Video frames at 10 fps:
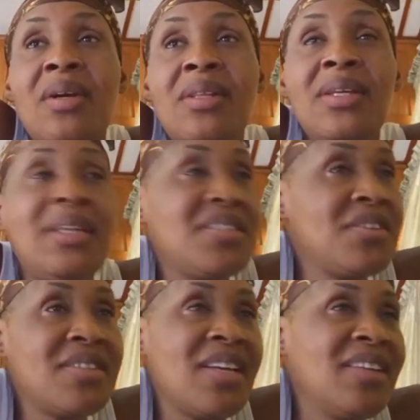Linda's
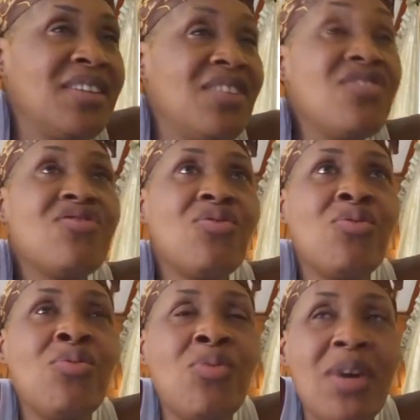not telling you
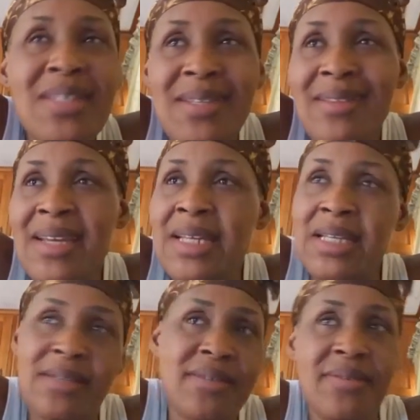what they
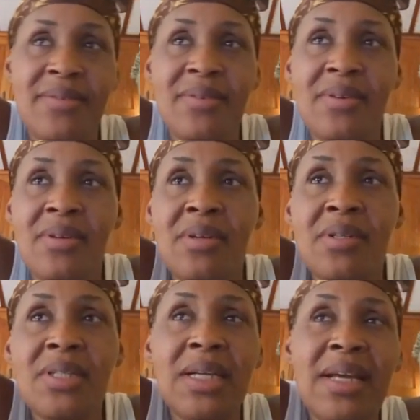did
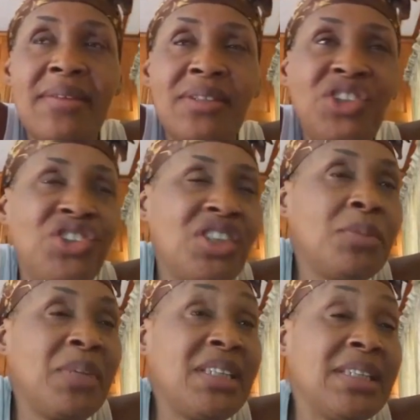together. She
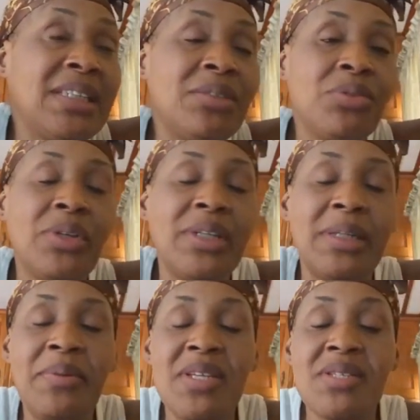just basically wrote an
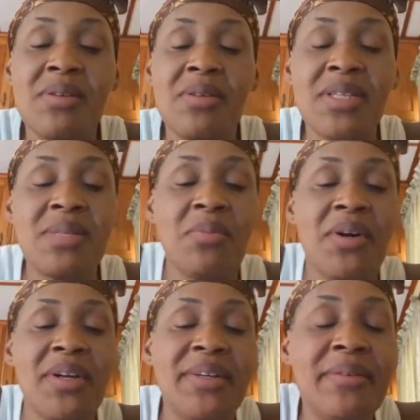epistle this
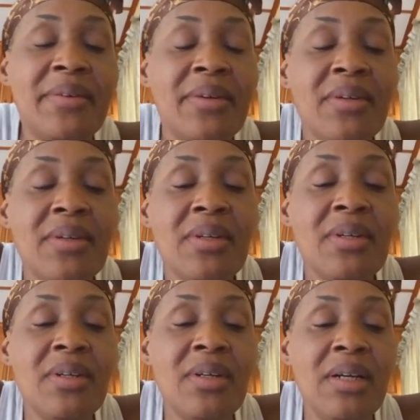morning
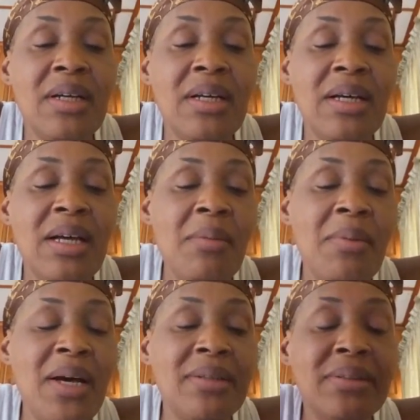
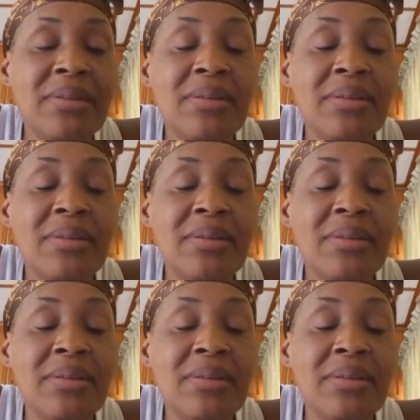about,